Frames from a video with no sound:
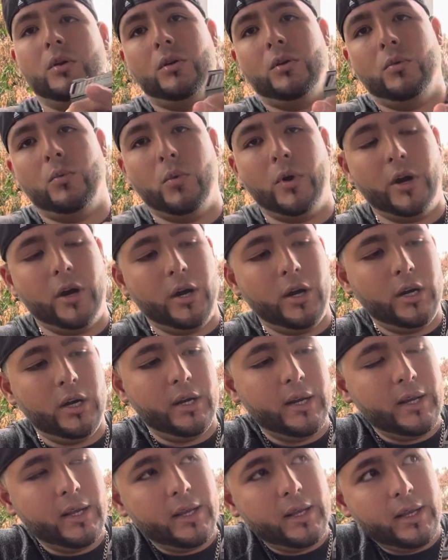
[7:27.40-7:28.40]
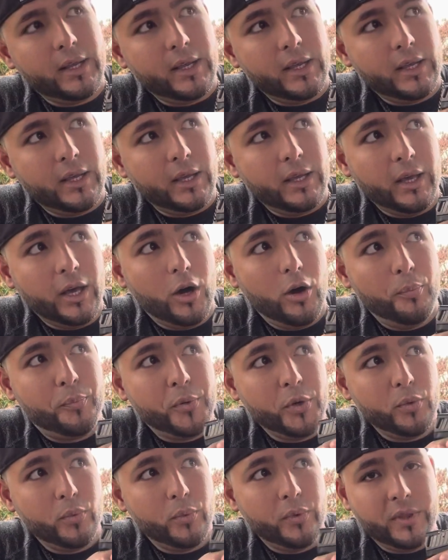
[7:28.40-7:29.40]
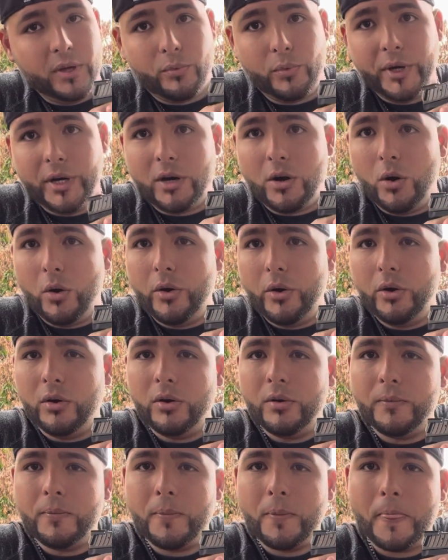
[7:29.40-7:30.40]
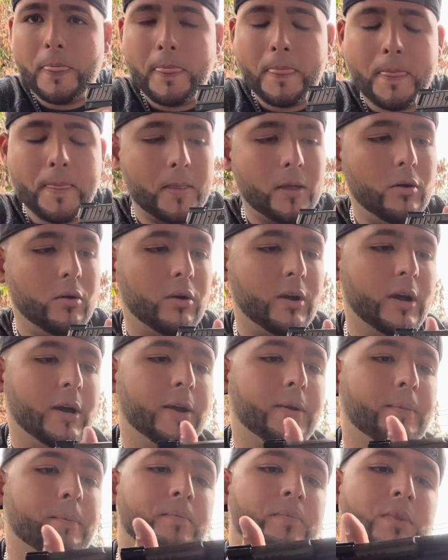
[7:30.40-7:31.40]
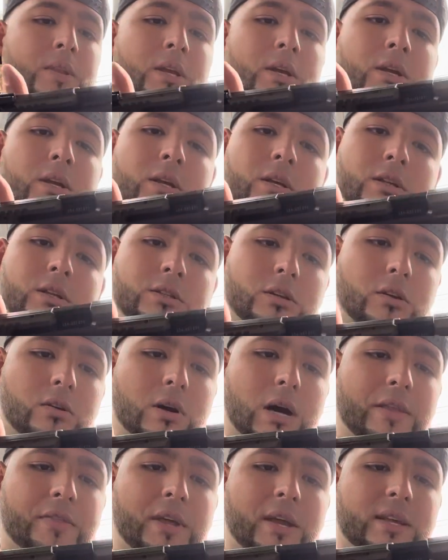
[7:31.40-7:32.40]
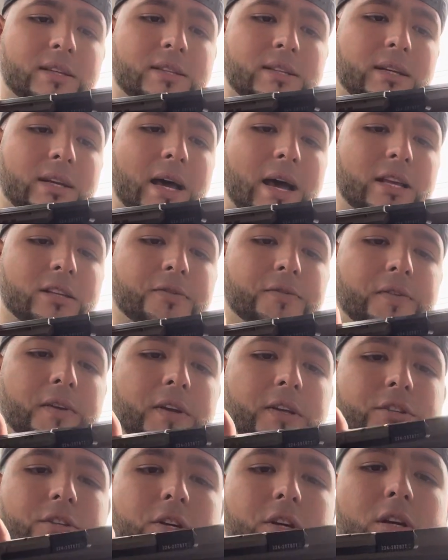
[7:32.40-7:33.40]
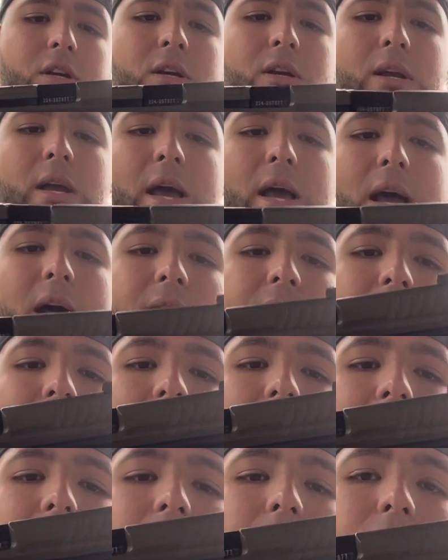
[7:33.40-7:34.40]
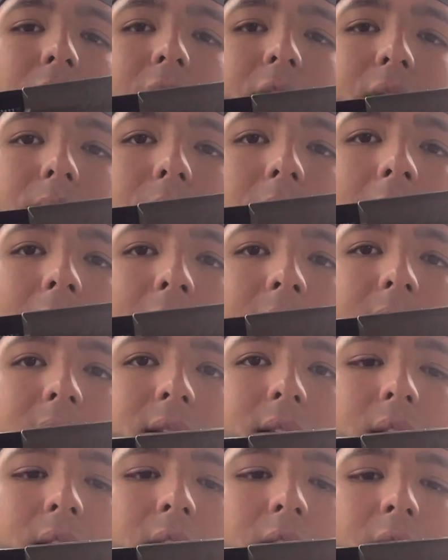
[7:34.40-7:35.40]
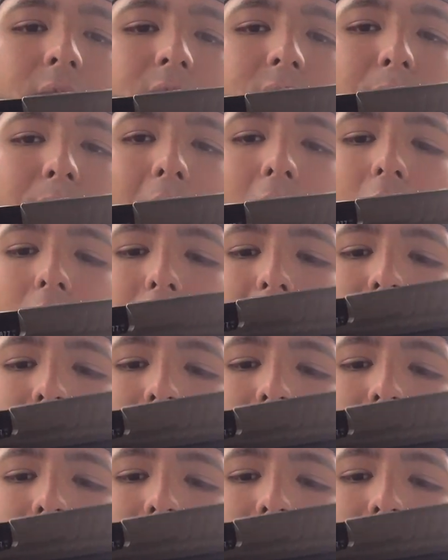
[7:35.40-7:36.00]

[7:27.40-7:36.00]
where it helps you with the recoil. Okay. So I think it's a nice feature. I have a light on this one. Like I said, it's my home